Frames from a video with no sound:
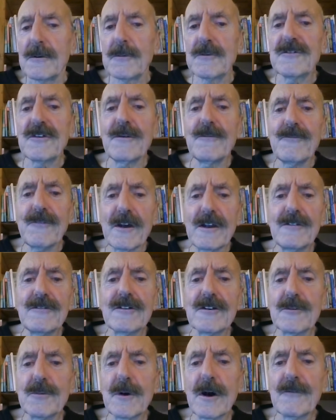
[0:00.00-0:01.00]
was
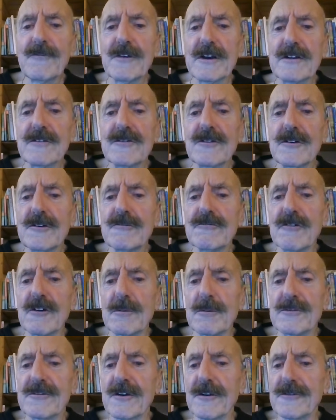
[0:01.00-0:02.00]
invented while
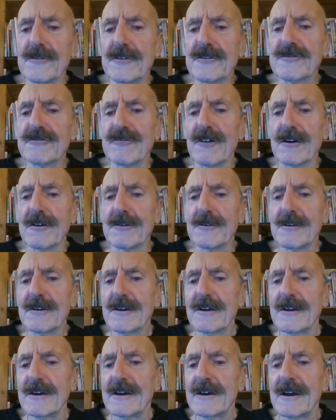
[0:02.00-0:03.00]
Victoria was on the throne,
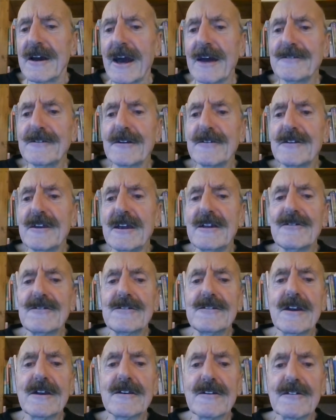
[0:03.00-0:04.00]
and that the
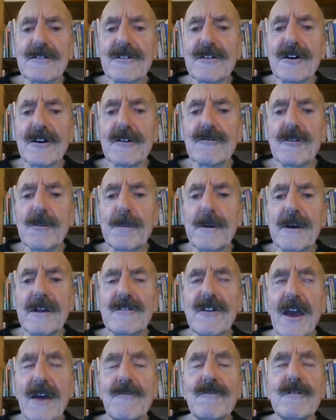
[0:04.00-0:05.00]
internet itself
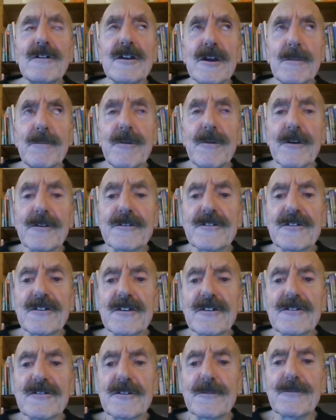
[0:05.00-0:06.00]
depends heavily upon the
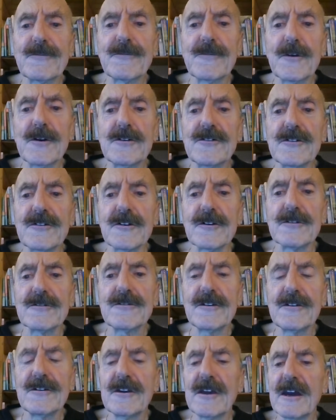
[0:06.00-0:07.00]
system first
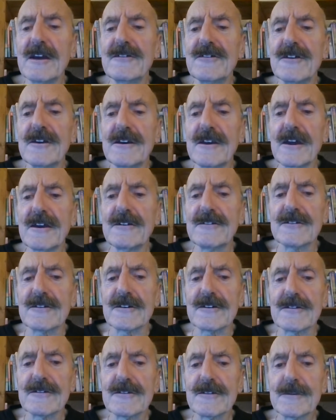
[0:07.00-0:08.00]
used in the
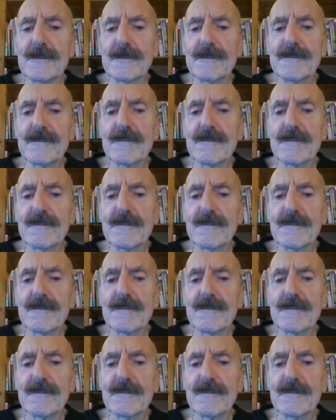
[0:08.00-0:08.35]
1880s.